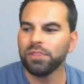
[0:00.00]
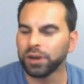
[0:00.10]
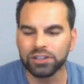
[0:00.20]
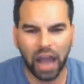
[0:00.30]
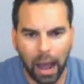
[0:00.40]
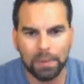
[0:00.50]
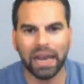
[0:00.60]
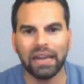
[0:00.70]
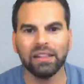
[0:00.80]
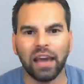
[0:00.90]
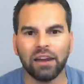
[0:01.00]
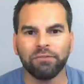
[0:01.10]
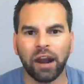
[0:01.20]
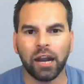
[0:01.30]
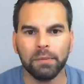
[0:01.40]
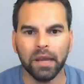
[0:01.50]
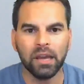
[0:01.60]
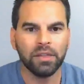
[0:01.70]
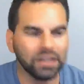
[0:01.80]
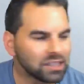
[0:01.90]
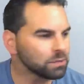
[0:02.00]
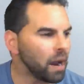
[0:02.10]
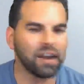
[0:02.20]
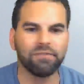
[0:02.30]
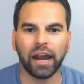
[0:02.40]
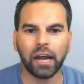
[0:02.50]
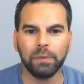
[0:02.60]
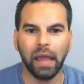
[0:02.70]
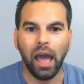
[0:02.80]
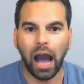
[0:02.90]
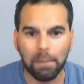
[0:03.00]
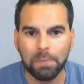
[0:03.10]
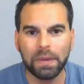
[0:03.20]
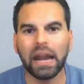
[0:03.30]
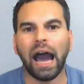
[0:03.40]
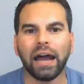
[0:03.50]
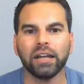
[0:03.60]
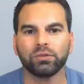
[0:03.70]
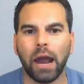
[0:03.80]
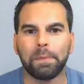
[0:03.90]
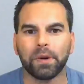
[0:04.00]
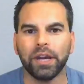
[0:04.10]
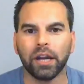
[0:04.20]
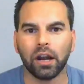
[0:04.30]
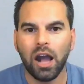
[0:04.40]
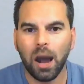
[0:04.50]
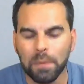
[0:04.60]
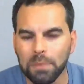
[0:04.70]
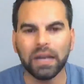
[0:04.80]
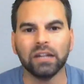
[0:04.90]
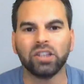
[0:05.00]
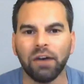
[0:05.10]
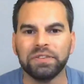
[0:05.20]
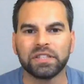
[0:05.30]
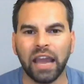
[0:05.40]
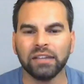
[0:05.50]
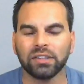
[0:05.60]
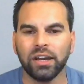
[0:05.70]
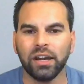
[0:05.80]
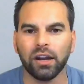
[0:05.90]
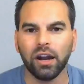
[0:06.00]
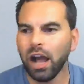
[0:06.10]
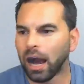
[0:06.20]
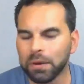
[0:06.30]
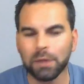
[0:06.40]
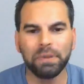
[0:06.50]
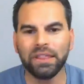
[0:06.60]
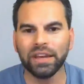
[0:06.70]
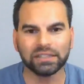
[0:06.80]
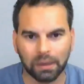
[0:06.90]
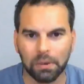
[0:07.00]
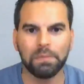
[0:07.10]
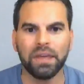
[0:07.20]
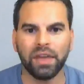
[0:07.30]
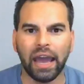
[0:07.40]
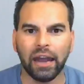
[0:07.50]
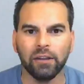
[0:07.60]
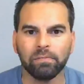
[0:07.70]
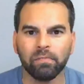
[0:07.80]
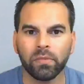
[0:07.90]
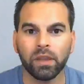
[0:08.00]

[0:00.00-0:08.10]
They're dominating that environment. This is my environment. I'm going to be the hottest rapper here. I'm going to be the toughest gangster here. I'm going to be this. I'm going to be that.